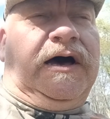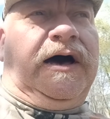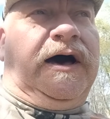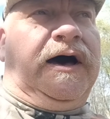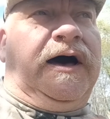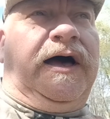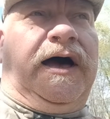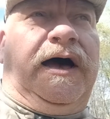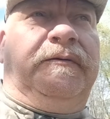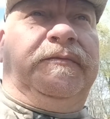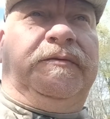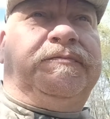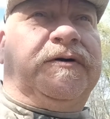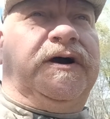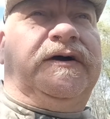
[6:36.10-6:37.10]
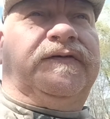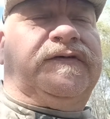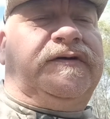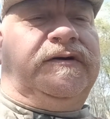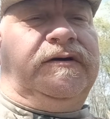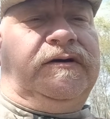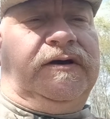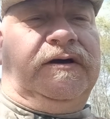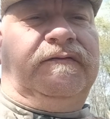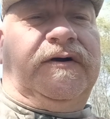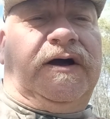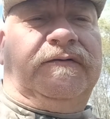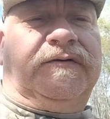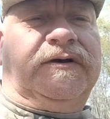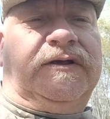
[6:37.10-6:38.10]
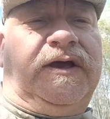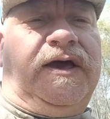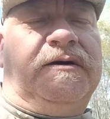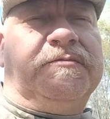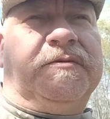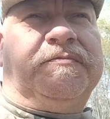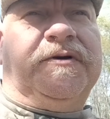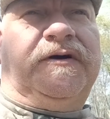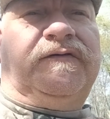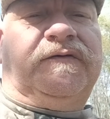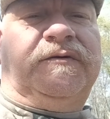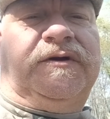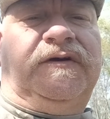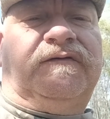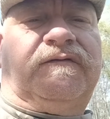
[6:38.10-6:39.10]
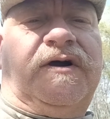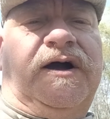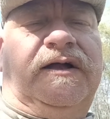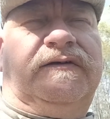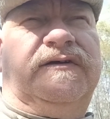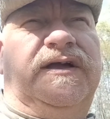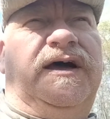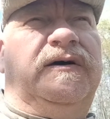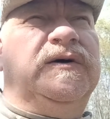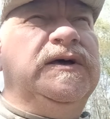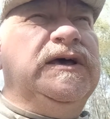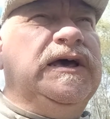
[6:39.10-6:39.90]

I'm impressed. I really am impressed with these rods. Now,